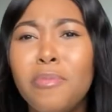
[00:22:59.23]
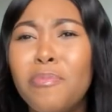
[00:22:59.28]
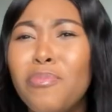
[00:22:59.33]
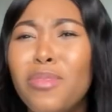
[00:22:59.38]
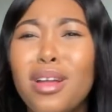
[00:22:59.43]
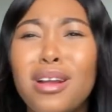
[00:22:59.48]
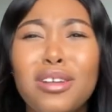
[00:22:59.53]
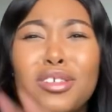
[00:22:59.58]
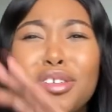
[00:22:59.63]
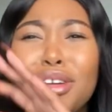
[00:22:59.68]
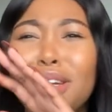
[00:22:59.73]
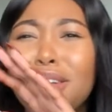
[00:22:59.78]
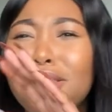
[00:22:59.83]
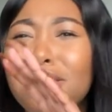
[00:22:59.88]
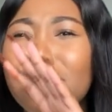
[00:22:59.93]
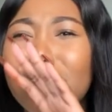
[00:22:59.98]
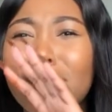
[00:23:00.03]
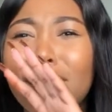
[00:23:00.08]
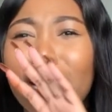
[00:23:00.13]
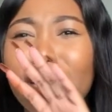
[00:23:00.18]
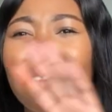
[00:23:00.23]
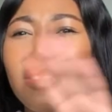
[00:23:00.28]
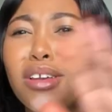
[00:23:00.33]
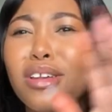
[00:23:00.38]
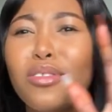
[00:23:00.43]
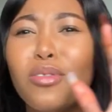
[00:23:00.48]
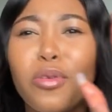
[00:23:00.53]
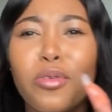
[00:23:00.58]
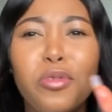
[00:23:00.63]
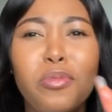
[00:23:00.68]
They literally needed like 3
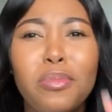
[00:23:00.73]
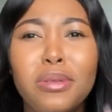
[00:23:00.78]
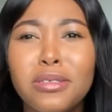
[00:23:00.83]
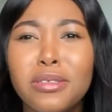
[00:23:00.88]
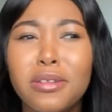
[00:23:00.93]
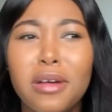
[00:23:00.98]
documents.